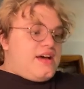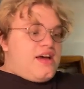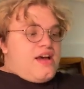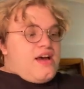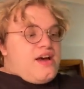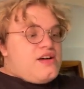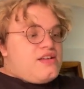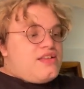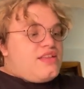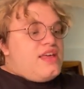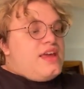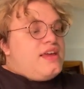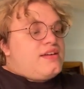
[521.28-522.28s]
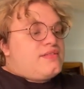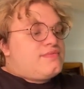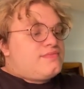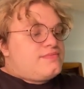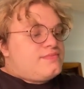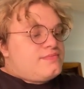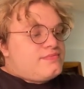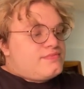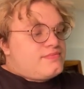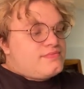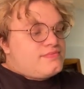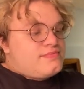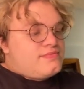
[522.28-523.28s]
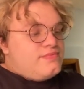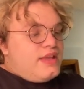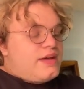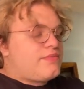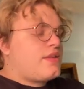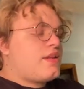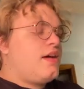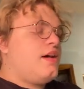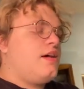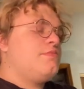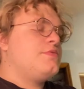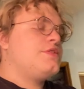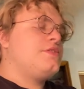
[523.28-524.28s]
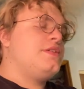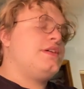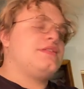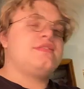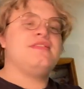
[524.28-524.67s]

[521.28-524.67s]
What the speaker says: a thing. Yeah. So this.